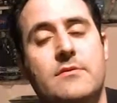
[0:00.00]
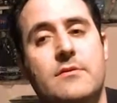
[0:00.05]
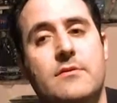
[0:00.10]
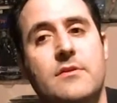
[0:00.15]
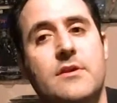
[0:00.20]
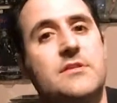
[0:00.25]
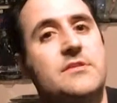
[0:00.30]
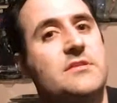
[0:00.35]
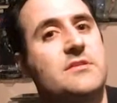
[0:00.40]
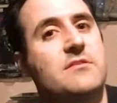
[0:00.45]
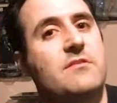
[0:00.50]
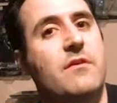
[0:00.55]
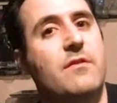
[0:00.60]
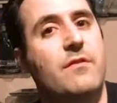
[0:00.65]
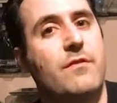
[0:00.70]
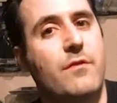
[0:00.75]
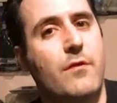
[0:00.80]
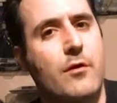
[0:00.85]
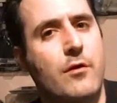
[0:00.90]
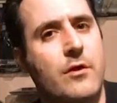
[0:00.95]
this is the
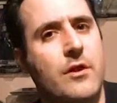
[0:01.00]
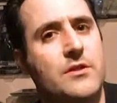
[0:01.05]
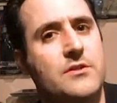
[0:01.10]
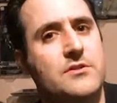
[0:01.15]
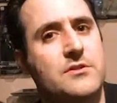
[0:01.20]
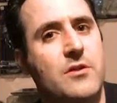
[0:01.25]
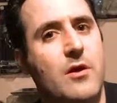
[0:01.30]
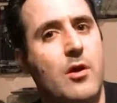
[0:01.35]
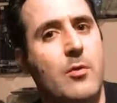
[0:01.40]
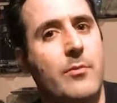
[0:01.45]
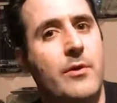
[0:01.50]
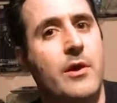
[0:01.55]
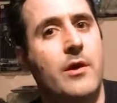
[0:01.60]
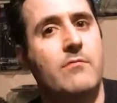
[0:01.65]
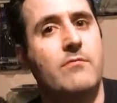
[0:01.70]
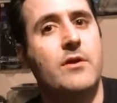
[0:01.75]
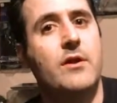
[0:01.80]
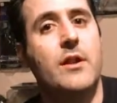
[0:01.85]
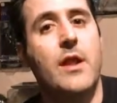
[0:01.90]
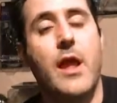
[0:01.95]
third installment
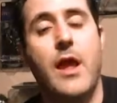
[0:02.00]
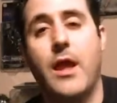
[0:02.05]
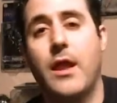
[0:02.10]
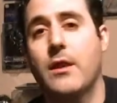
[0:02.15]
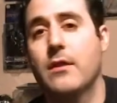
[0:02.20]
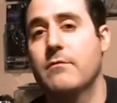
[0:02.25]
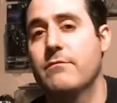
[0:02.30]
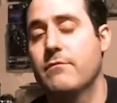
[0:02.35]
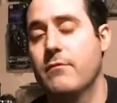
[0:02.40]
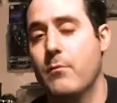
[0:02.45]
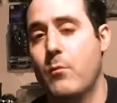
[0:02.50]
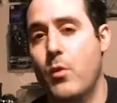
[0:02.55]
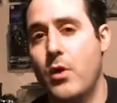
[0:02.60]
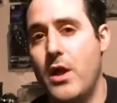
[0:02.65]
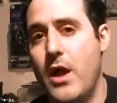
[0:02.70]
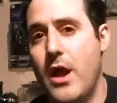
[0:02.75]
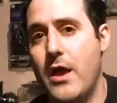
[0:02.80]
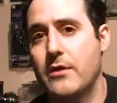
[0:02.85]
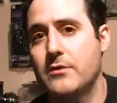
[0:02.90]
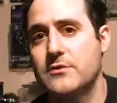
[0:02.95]
of it, and from what
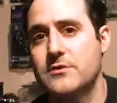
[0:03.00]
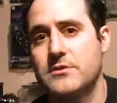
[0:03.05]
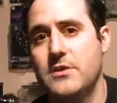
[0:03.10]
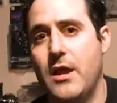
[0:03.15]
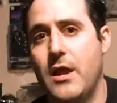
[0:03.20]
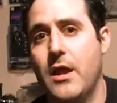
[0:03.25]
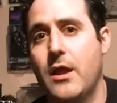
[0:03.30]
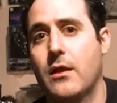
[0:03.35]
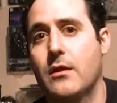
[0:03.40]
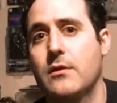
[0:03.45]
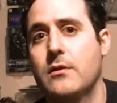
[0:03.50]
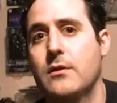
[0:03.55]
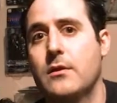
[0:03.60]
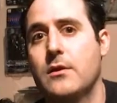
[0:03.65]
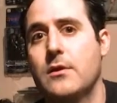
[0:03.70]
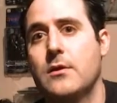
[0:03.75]
I understand,